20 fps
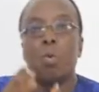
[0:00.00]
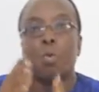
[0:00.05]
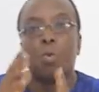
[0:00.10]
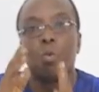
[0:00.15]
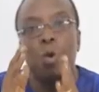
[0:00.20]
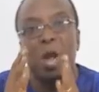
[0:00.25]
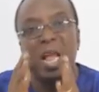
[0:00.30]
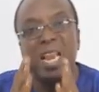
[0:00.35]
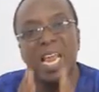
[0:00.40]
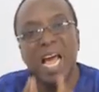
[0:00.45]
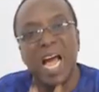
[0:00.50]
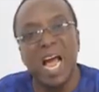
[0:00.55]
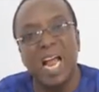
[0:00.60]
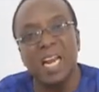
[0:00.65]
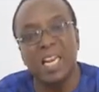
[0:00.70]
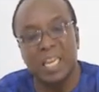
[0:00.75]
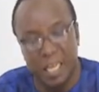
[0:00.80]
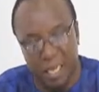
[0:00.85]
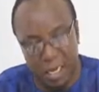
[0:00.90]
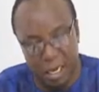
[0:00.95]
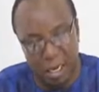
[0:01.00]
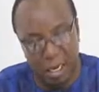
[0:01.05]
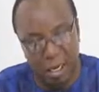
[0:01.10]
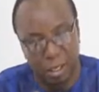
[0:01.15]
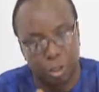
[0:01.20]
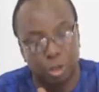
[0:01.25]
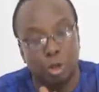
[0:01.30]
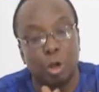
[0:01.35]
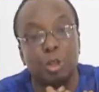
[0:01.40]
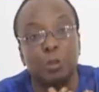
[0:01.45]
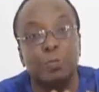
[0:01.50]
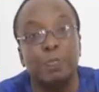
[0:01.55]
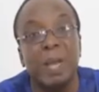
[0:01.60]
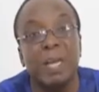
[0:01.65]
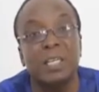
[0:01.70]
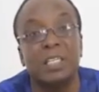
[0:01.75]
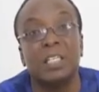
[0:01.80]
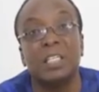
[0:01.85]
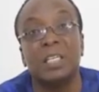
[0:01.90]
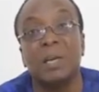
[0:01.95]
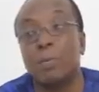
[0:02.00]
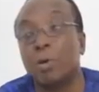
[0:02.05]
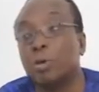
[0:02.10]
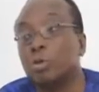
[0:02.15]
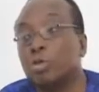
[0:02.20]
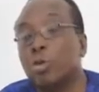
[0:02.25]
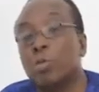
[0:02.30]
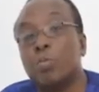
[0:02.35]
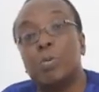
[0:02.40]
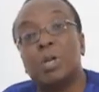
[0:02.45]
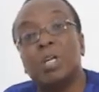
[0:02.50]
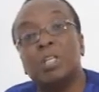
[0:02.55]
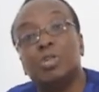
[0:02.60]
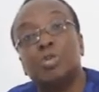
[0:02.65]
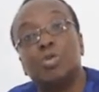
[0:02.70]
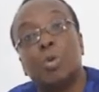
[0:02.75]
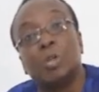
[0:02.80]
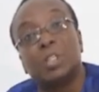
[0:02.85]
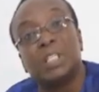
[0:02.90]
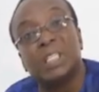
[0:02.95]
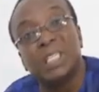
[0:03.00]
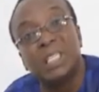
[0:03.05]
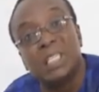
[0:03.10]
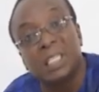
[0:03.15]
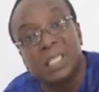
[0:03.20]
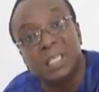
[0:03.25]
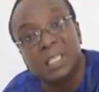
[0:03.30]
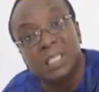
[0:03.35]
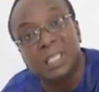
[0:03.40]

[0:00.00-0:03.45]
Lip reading: whether the suspect is able to bring surety